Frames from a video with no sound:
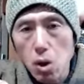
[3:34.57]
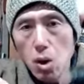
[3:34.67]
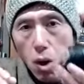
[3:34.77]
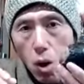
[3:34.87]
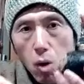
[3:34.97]

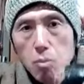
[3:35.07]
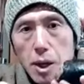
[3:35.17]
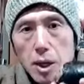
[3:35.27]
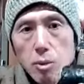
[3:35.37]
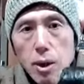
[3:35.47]
So
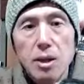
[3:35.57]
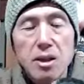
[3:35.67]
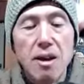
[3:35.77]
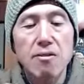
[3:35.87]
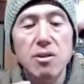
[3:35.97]
homemade
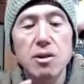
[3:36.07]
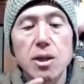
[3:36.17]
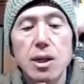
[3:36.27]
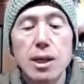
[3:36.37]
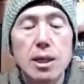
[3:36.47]
one
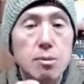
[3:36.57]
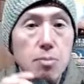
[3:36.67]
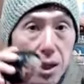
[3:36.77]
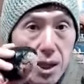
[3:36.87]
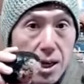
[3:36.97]
definitely
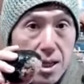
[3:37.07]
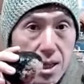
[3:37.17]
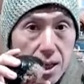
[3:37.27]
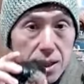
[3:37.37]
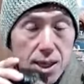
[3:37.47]
is better
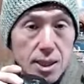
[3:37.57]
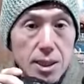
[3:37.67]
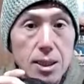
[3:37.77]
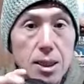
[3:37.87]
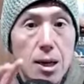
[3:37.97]
in that sense.